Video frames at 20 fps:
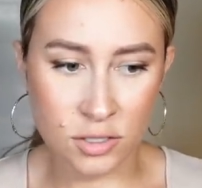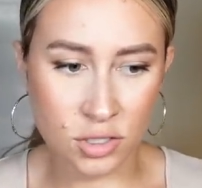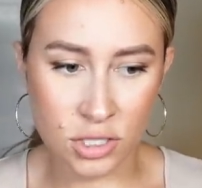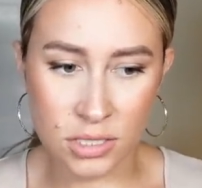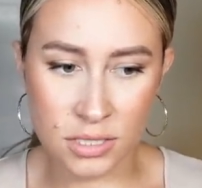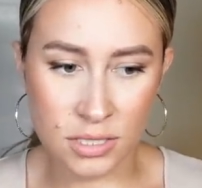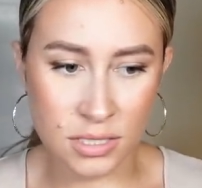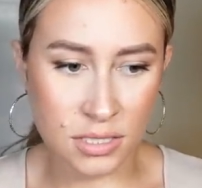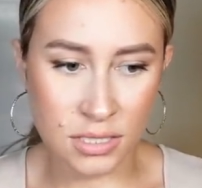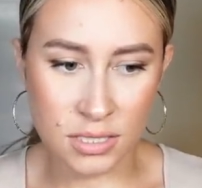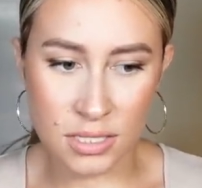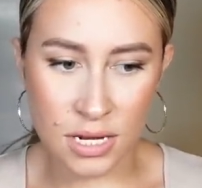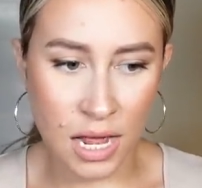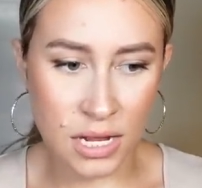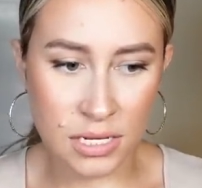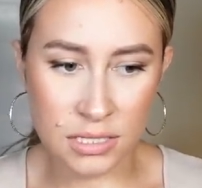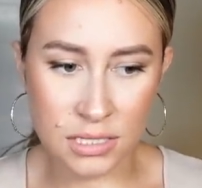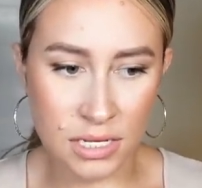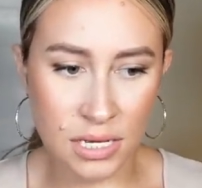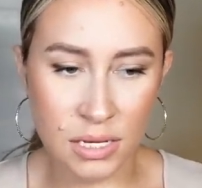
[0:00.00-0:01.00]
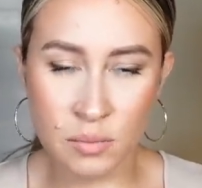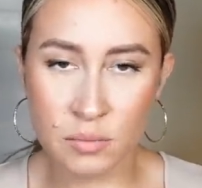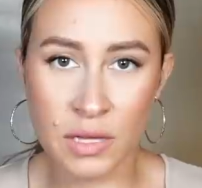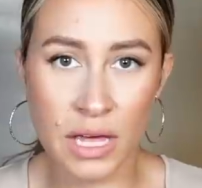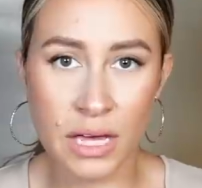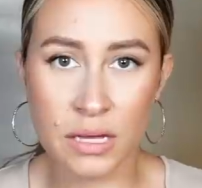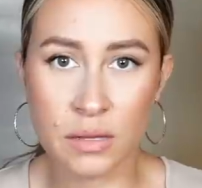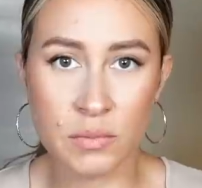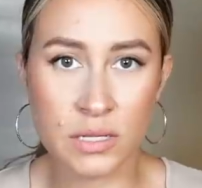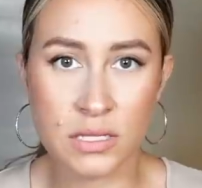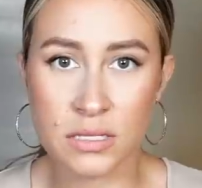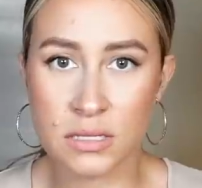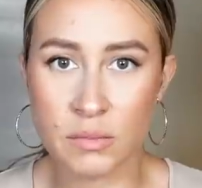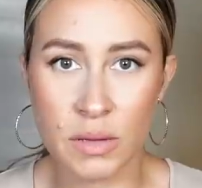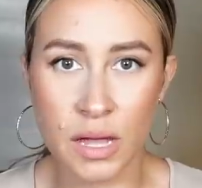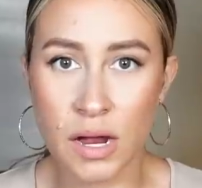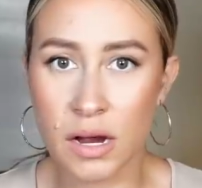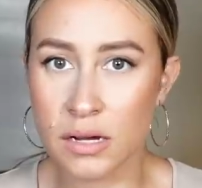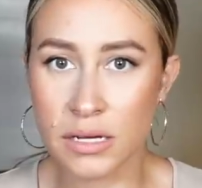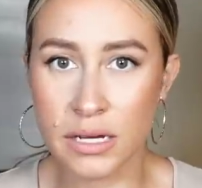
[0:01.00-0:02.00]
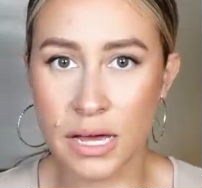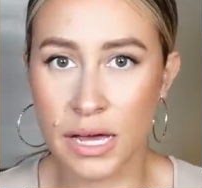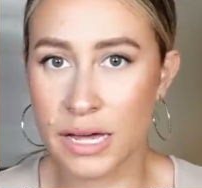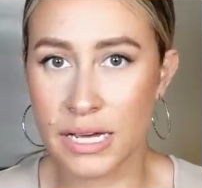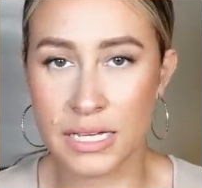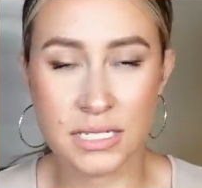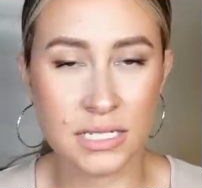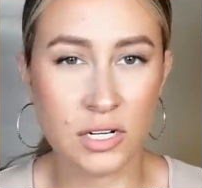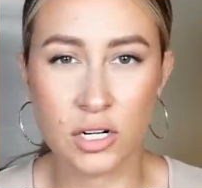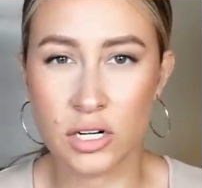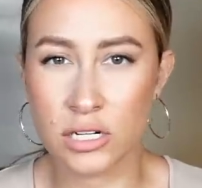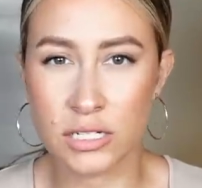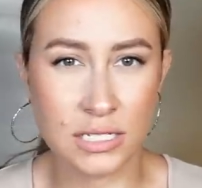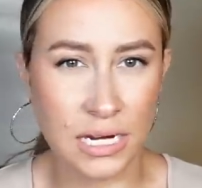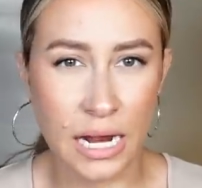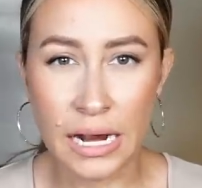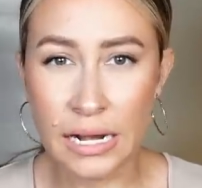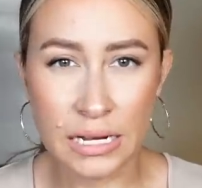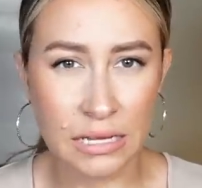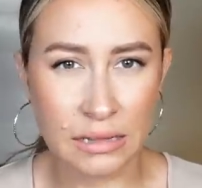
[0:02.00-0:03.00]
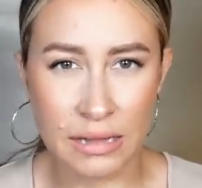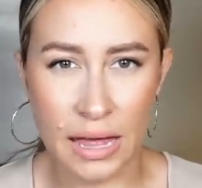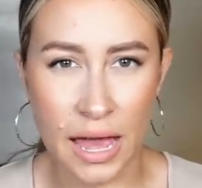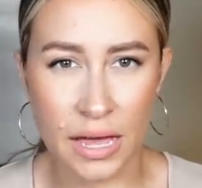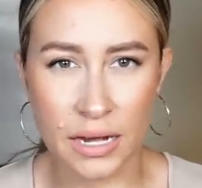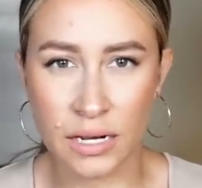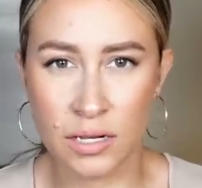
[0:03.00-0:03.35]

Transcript: just does not seem like Miss America is understanding that.